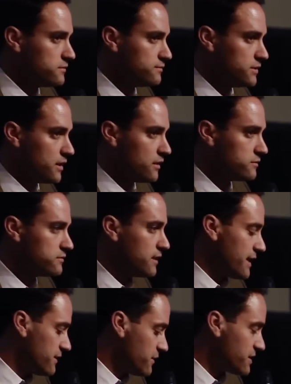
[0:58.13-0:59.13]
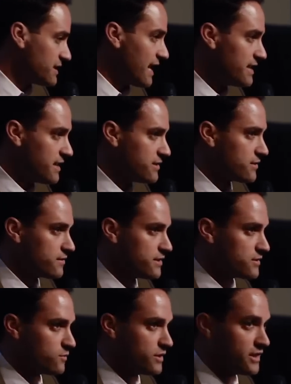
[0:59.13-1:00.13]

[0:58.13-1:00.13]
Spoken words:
I don't know, it's 98 degrees. What